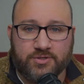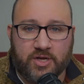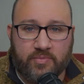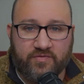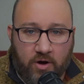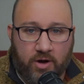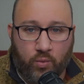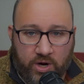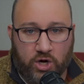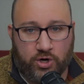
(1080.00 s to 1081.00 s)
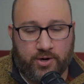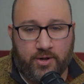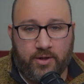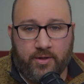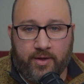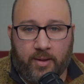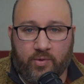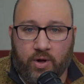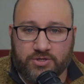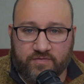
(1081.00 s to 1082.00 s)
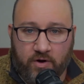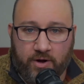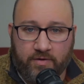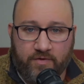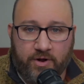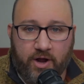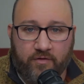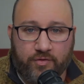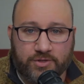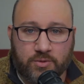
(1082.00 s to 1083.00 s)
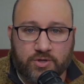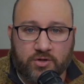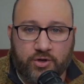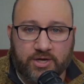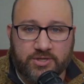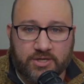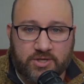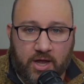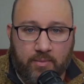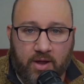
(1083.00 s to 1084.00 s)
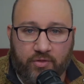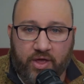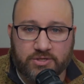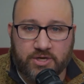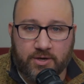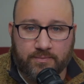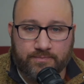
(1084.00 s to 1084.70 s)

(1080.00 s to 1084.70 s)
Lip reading: going to be very weird. I'll be watching very, very carefully. So we'll talk to you guys next time, and thanks again.